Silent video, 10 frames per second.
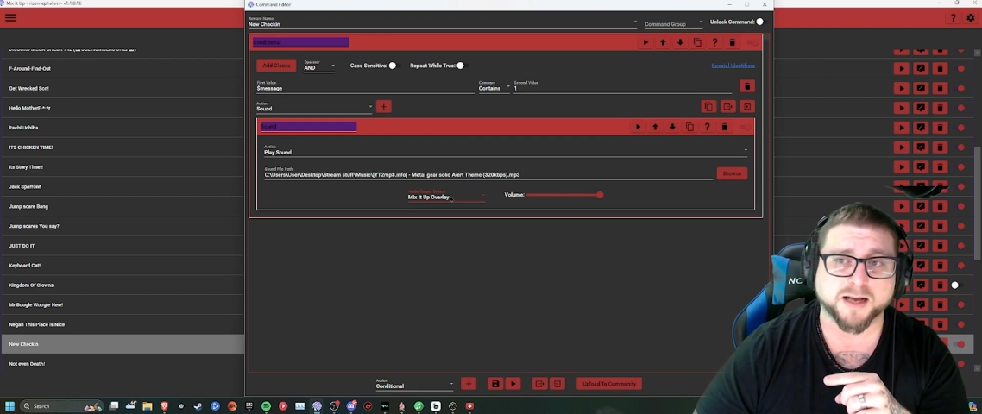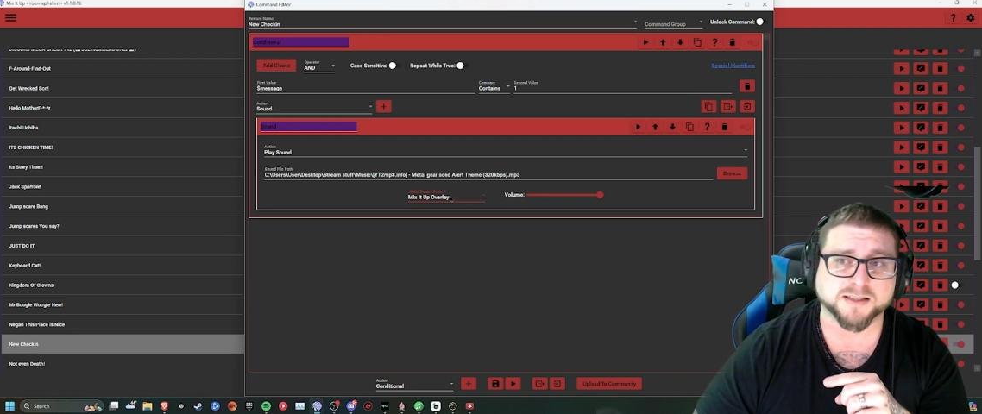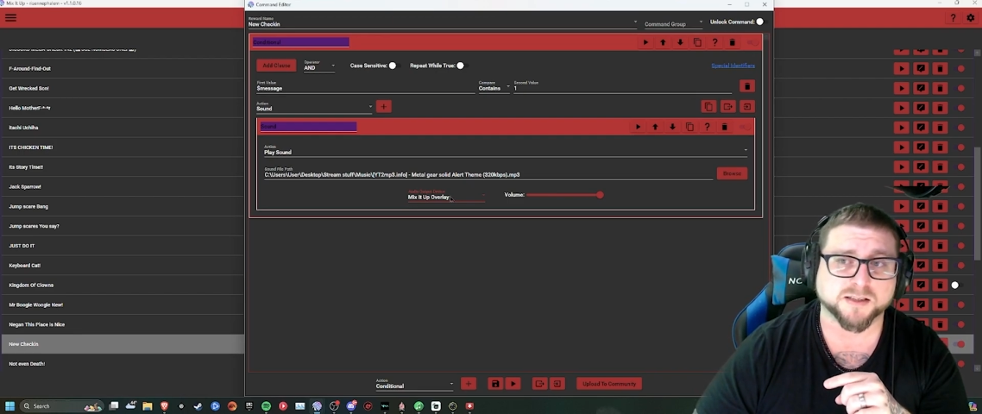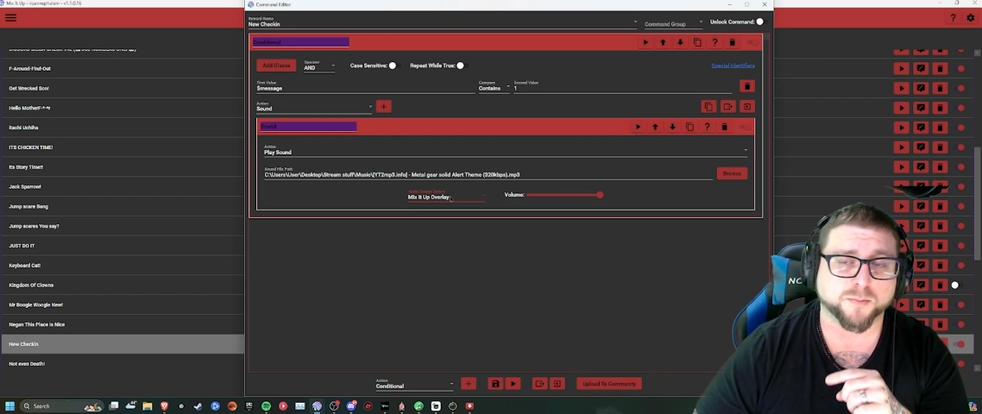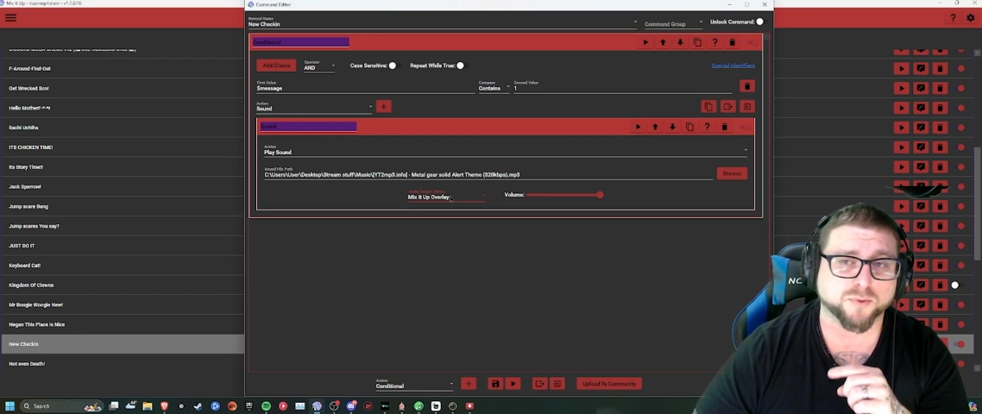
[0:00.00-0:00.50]

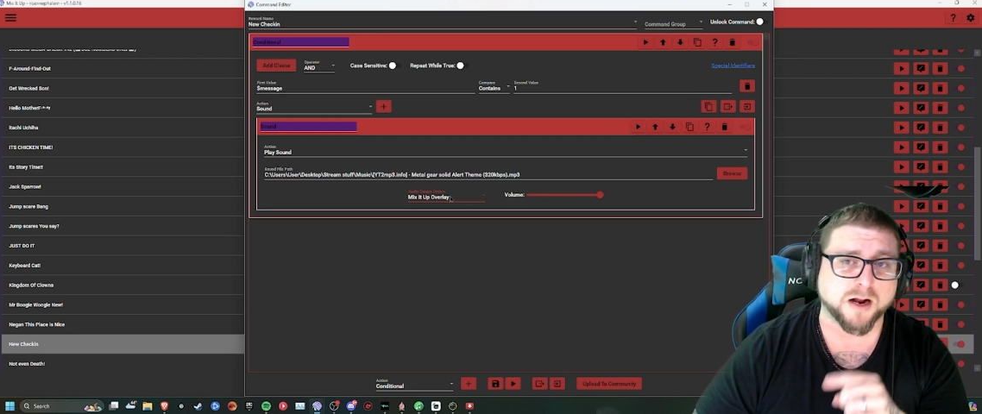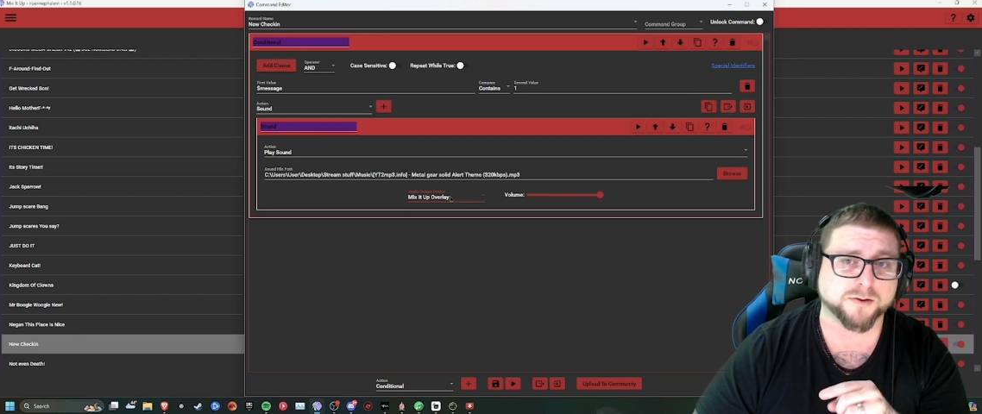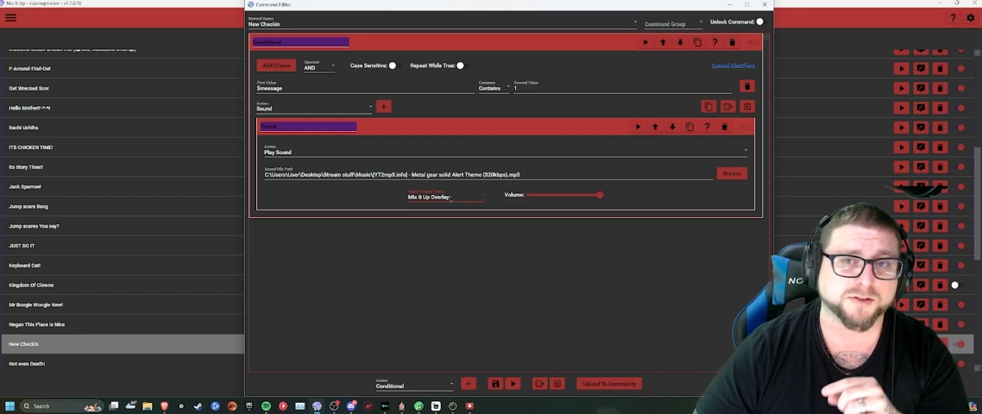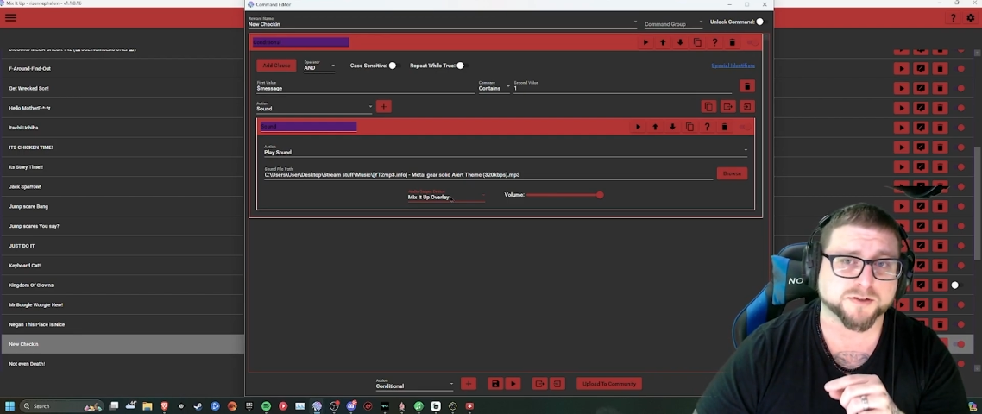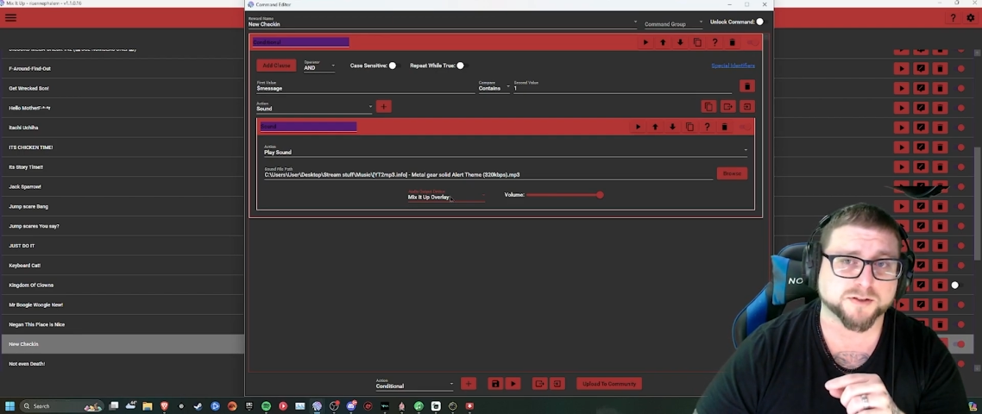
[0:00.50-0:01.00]
as the
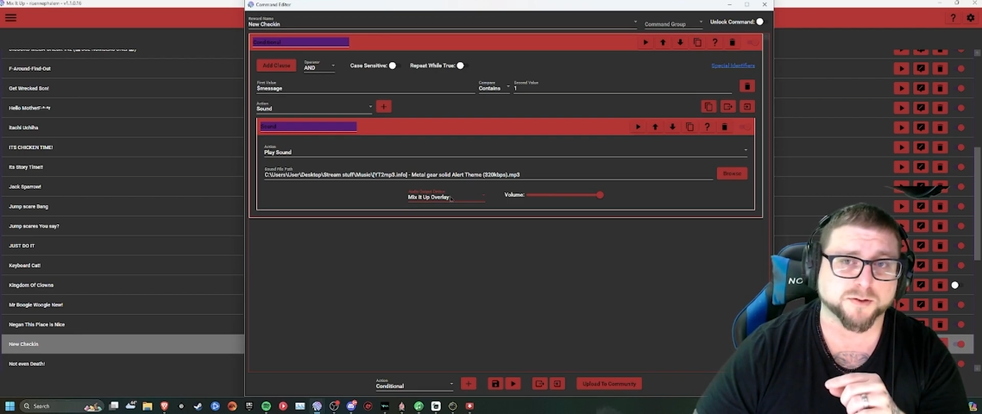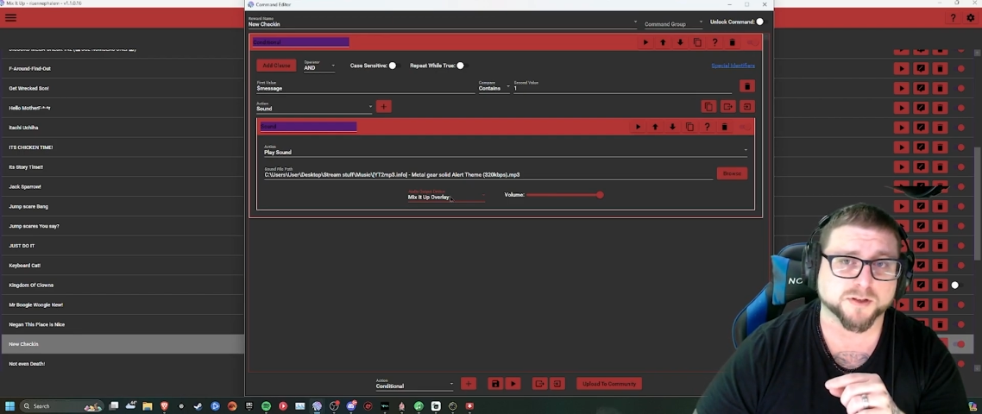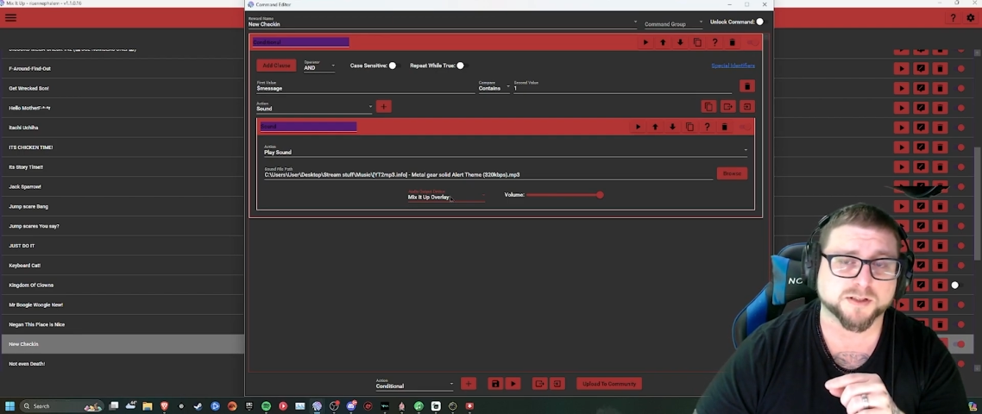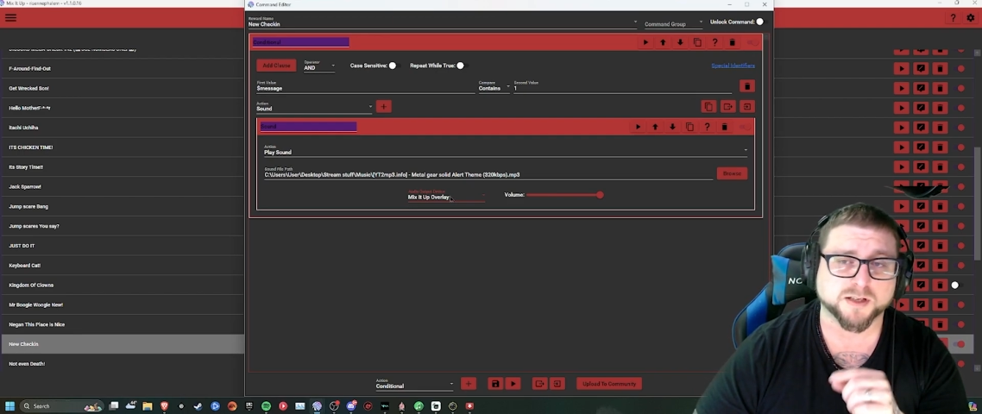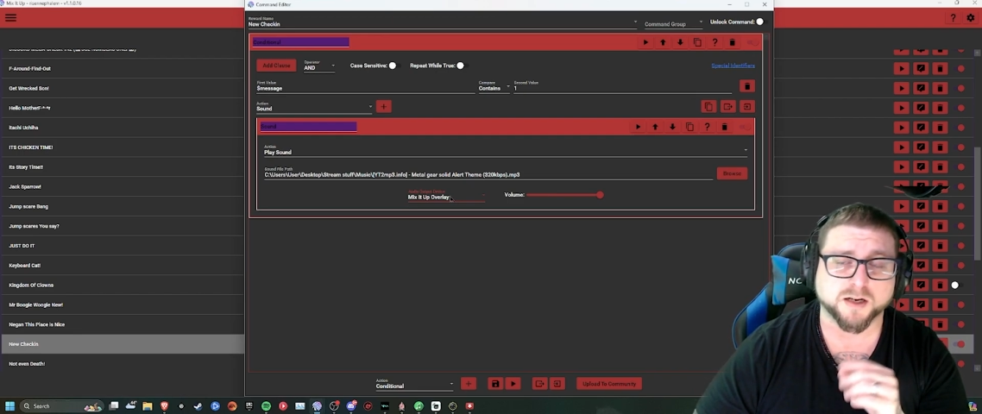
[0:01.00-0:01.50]
browser
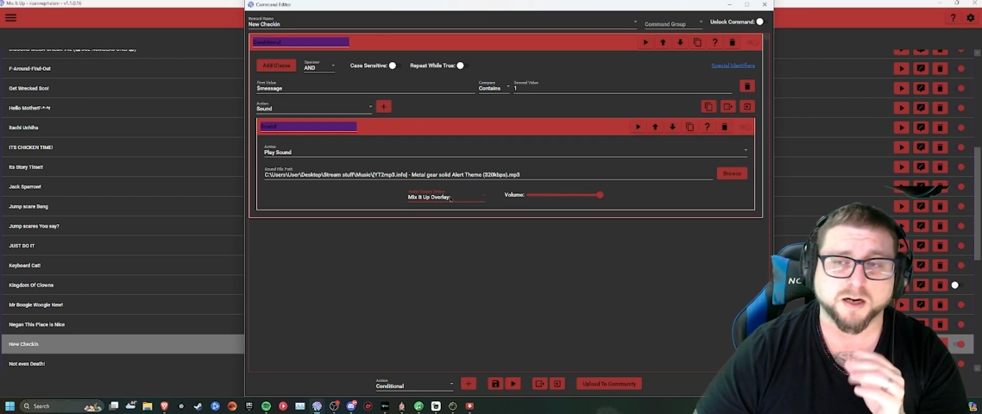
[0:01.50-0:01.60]
source